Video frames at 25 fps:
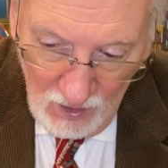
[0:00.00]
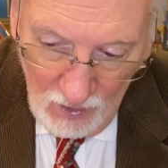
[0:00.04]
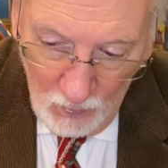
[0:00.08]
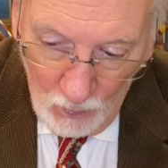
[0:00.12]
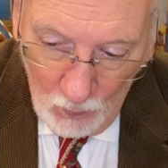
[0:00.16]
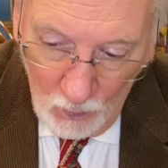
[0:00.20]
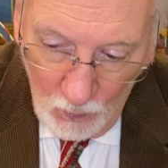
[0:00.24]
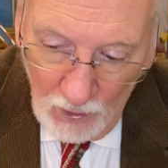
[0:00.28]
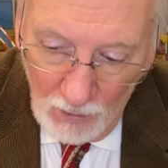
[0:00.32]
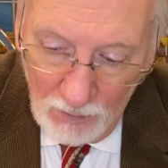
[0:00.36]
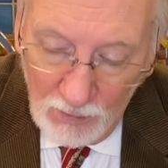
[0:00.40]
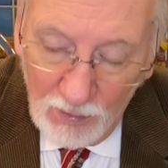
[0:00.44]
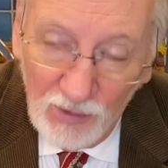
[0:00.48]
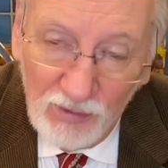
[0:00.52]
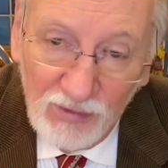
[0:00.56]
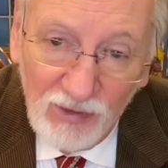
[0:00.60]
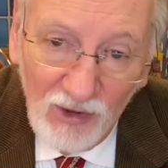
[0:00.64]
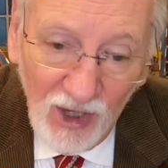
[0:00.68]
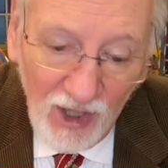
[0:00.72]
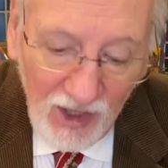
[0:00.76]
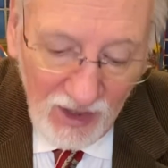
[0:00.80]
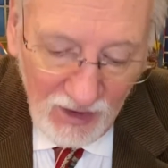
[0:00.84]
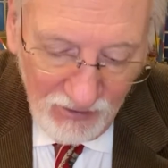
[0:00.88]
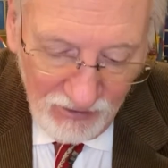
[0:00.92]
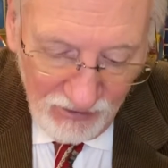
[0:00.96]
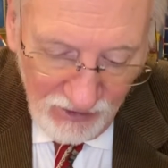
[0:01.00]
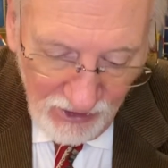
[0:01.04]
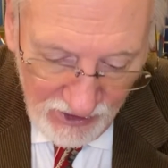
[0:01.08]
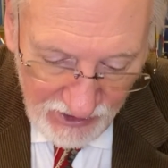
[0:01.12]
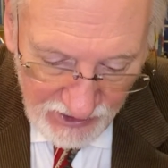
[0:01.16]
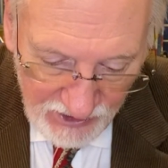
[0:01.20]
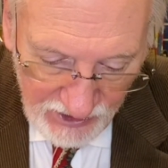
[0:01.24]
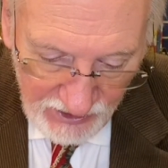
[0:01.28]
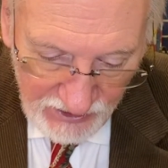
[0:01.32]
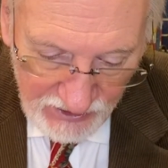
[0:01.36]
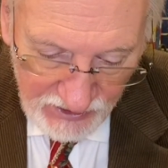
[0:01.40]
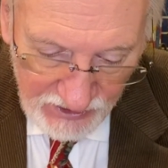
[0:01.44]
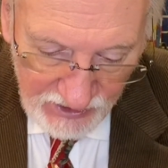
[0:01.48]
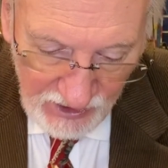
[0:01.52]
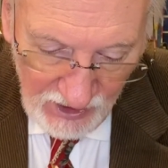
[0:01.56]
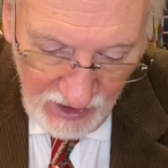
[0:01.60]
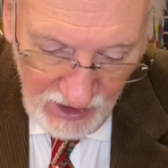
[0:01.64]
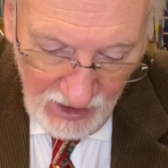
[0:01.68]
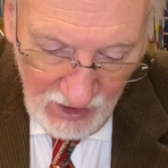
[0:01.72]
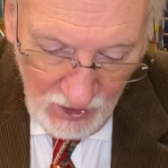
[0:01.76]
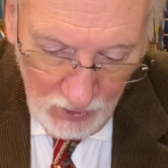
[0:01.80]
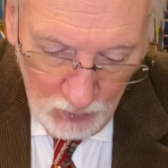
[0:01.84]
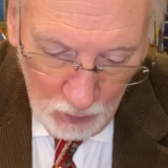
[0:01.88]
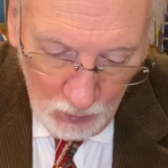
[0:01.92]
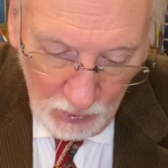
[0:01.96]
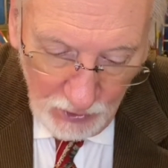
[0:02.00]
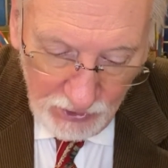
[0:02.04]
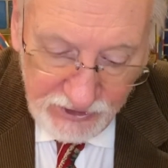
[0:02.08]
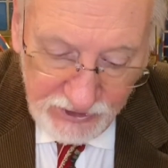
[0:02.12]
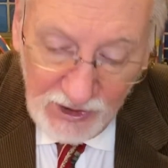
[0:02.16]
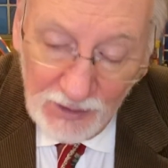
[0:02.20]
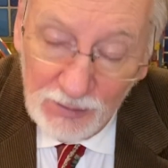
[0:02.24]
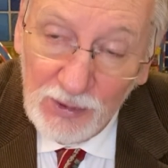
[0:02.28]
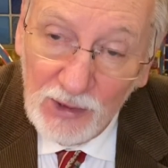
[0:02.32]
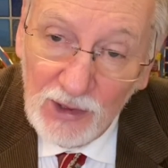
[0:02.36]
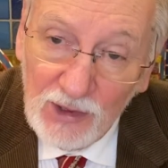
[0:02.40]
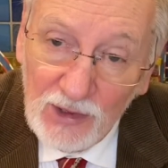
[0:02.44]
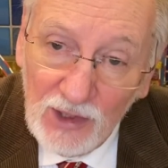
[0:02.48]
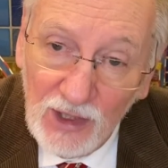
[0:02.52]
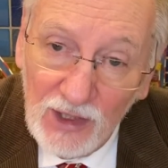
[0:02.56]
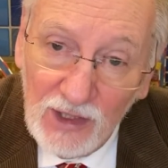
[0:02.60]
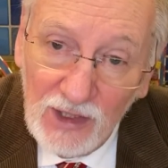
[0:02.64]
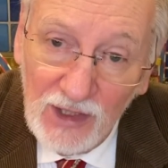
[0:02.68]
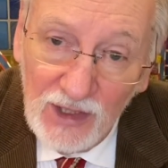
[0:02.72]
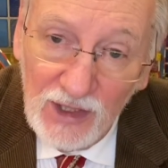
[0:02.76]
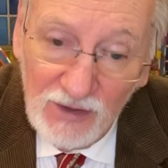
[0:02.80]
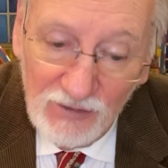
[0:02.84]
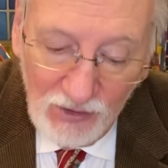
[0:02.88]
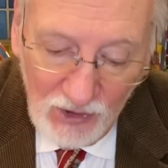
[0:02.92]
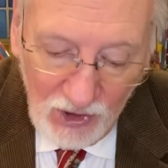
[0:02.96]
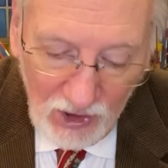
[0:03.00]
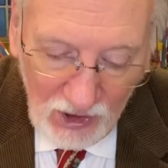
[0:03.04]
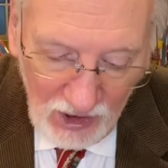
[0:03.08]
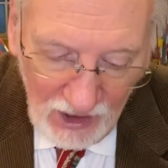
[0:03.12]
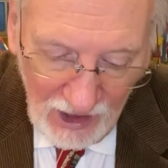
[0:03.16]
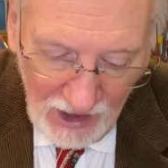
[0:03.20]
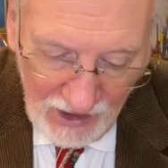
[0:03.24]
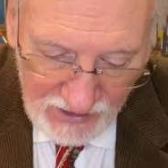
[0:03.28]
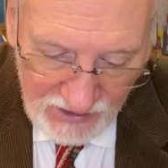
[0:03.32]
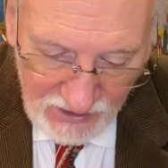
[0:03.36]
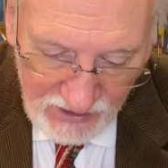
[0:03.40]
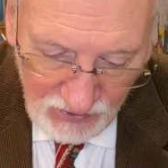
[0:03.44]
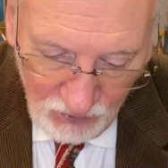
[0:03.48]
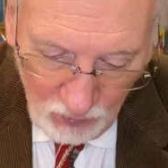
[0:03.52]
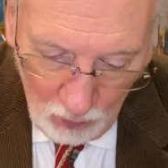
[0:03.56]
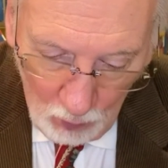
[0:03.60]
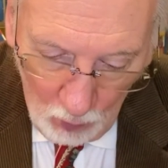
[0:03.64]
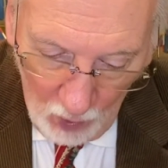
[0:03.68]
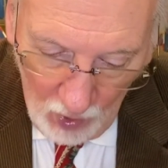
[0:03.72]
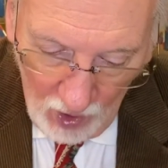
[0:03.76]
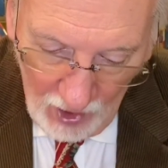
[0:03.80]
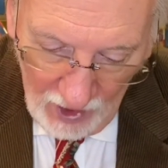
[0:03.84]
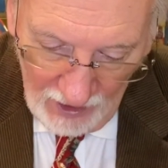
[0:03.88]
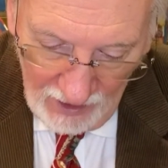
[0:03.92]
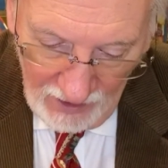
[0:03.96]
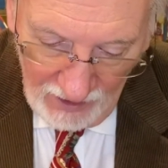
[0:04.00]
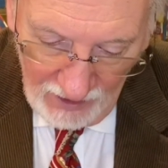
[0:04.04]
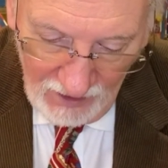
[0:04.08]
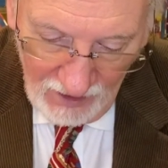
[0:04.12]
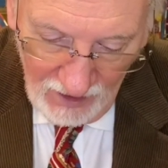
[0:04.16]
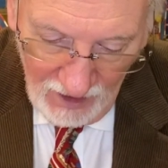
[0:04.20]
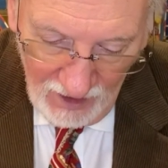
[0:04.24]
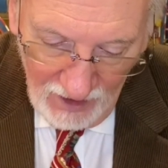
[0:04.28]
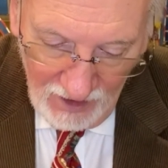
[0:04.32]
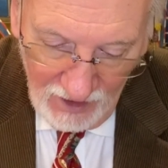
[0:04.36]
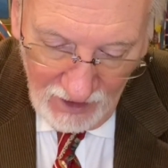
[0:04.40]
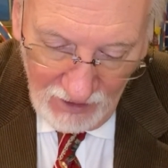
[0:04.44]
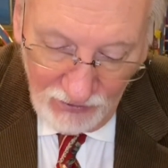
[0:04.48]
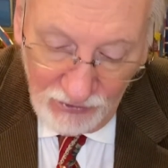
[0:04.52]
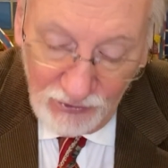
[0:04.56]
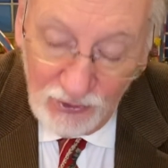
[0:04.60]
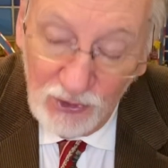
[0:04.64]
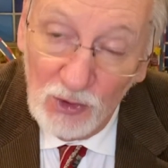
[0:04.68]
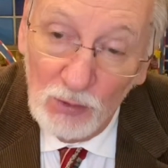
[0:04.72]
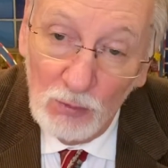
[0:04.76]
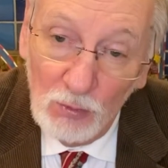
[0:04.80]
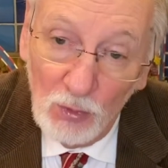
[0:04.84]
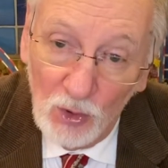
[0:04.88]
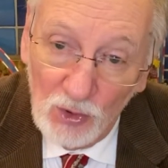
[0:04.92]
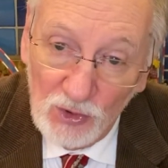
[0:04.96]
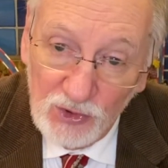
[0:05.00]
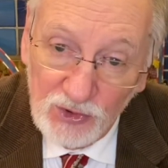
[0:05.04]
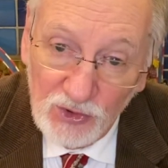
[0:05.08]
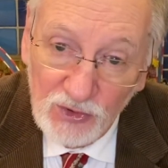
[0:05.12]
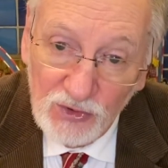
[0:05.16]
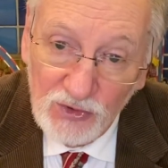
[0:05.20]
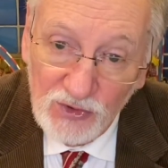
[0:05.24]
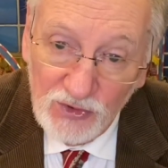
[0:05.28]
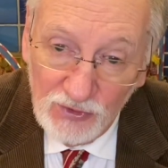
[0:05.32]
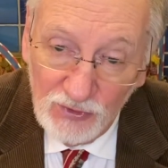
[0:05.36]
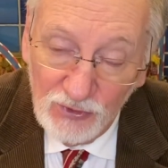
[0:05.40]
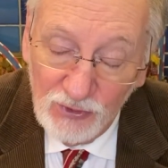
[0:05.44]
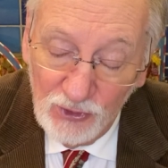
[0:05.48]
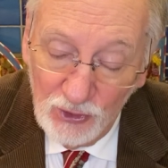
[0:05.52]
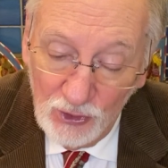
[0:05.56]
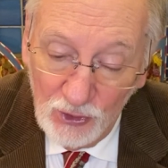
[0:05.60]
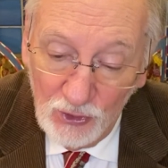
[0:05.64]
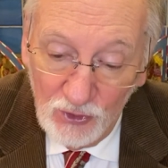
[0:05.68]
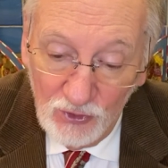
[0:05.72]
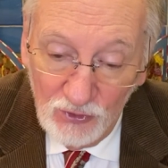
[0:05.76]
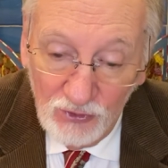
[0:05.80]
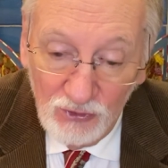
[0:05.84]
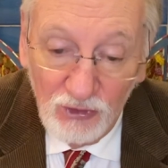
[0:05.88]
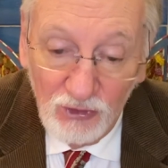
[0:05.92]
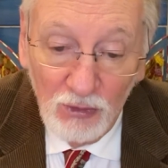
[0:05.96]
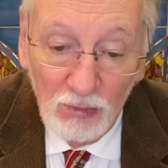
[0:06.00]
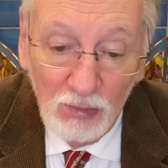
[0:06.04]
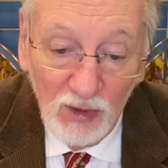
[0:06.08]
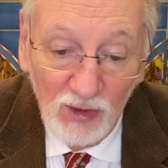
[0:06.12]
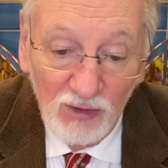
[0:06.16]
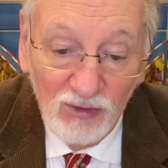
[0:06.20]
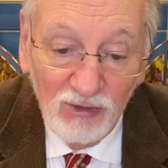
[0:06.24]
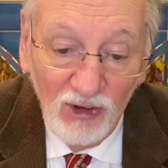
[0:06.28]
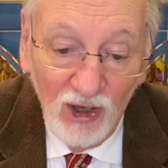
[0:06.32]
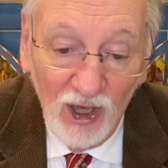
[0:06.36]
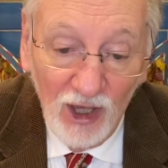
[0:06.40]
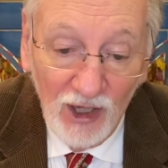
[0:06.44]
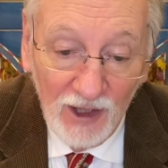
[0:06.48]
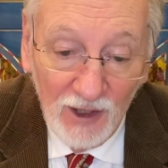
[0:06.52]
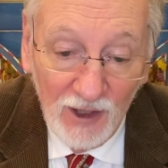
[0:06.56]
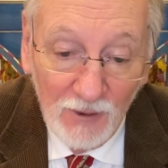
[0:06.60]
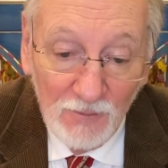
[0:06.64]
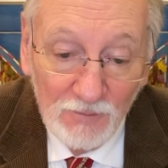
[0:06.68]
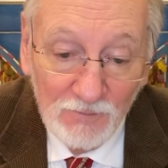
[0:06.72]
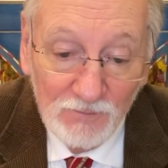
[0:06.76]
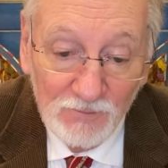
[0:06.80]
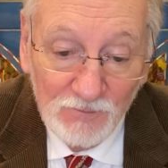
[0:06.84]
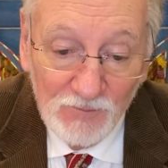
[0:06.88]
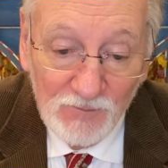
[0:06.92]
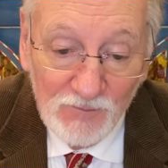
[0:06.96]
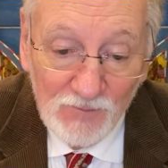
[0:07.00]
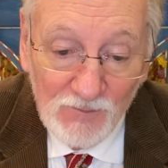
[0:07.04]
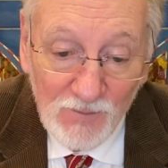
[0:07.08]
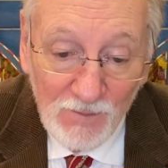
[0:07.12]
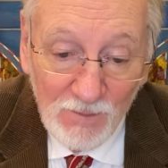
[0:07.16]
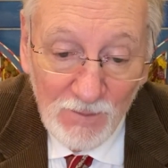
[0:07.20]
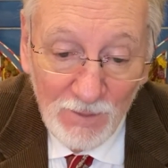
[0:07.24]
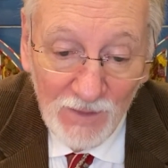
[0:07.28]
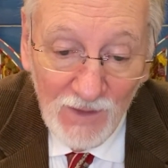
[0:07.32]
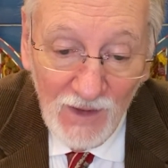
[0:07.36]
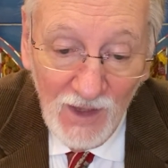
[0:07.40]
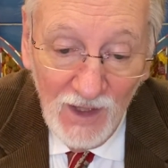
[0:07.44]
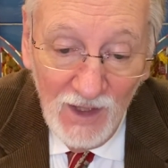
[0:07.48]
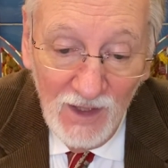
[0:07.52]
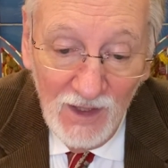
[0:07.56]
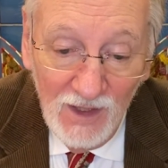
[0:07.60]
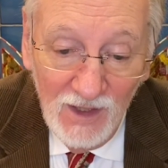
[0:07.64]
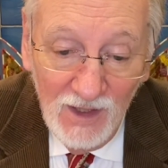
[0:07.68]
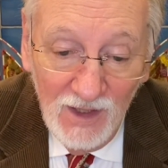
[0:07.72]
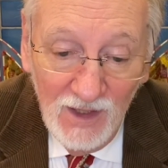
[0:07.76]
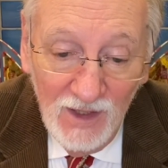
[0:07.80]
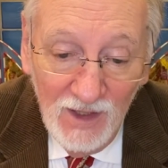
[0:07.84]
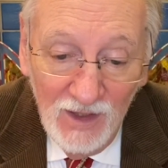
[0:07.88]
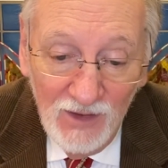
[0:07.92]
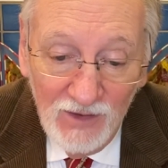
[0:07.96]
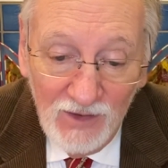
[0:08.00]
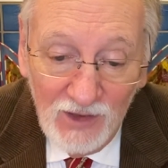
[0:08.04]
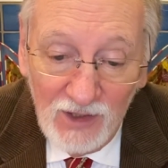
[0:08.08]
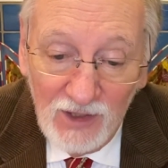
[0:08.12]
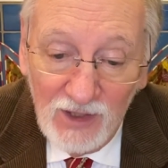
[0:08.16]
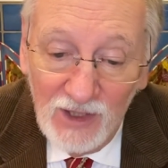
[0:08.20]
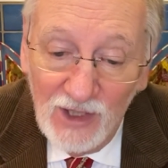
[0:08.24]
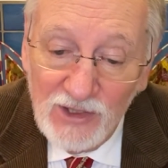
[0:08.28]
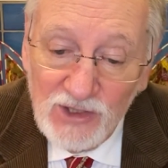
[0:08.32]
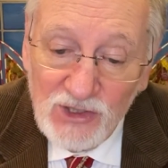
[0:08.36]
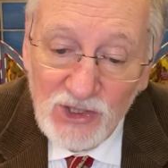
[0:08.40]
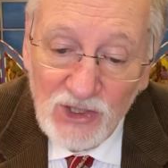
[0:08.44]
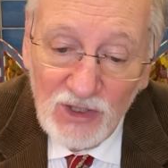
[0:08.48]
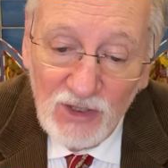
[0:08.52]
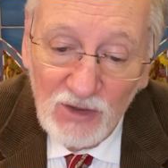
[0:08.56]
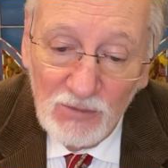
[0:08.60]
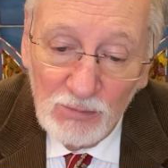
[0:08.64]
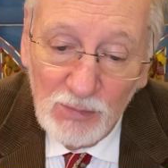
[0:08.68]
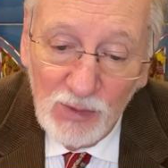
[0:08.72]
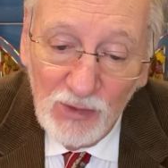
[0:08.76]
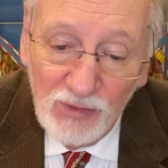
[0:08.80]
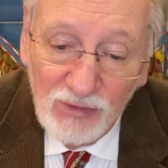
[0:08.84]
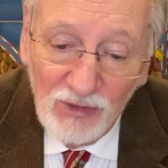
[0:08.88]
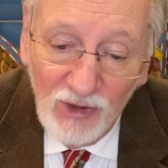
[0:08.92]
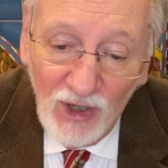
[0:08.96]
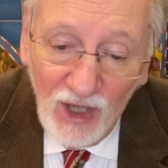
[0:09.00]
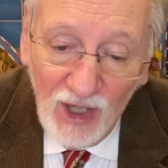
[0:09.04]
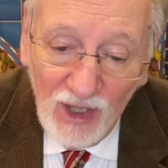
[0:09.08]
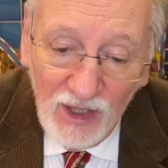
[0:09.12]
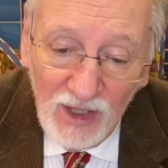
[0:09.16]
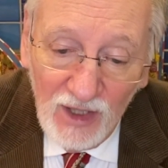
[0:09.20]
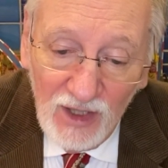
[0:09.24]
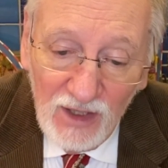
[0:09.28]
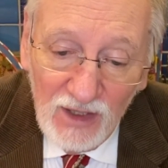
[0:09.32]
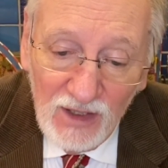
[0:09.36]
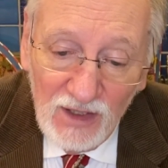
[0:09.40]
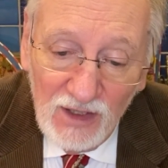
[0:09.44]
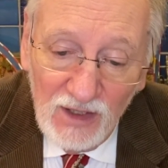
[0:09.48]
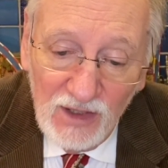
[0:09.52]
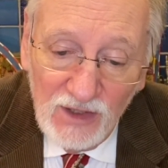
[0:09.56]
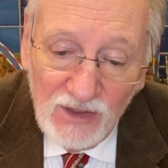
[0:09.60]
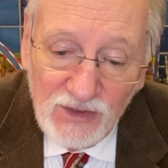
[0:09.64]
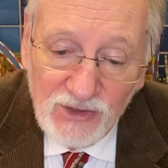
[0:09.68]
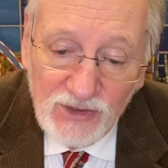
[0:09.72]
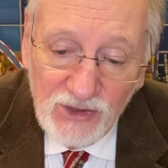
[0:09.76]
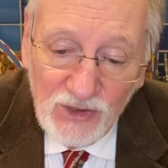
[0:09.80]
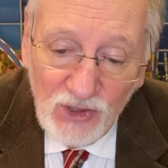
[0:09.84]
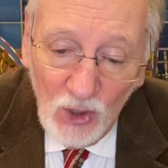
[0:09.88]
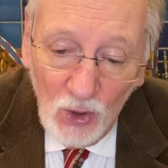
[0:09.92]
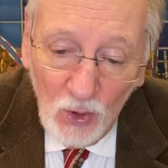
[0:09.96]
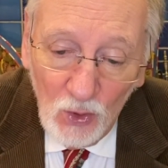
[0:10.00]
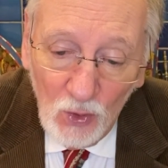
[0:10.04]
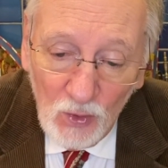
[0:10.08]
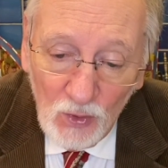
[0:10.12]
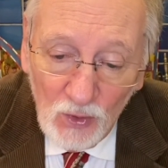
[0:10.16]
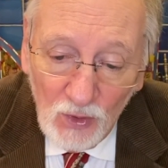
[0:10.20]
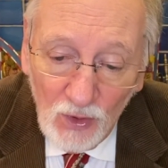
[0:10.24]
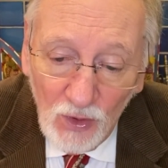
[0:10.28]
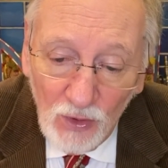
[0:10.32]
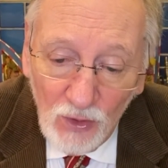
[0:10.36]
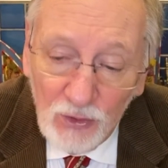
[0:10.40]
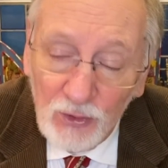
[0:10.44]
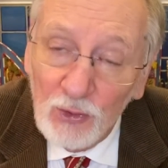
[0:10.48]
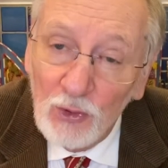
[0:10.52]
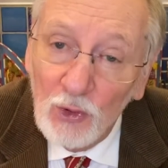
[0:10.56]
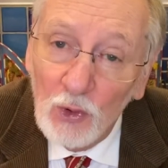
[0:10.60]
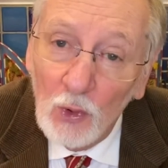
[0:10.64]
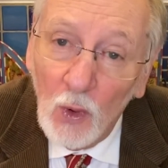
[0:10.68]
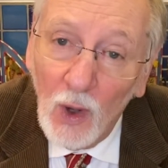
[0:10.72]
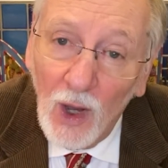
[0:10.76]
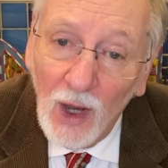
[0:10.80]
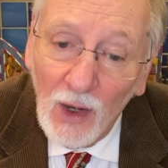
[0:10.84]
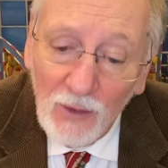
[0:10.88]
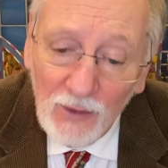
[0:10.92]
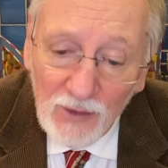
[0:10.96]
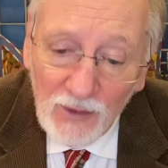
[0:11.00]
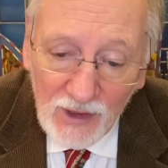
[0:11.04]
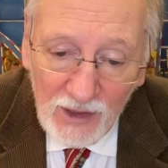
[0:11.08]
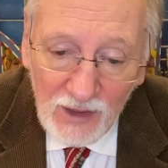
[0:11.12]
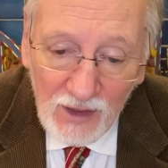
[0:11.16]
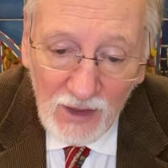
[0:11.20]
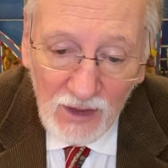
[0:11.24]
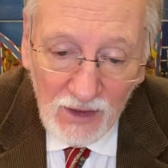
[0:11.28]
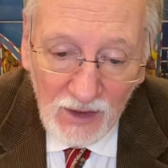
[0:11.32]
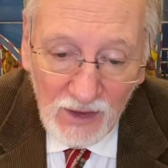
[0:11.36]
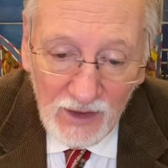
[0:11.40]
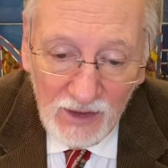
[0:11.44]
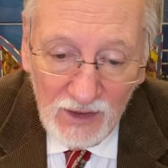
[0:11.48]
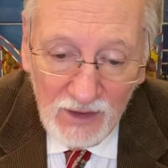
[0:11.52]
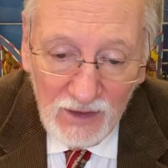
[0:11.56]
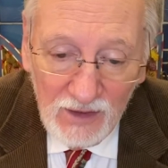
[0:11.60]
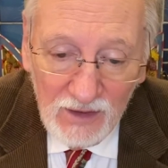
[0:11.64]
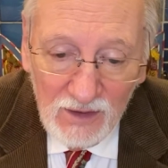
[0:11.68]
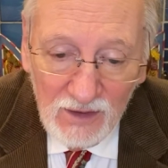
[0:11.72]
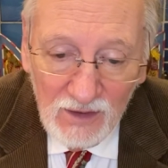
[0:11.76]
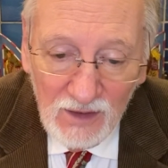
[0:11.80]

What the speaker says: where Befana visits will typically leave a glass of wine and a few morsels of food for Befana. The legend of Befana is known throughout Italy.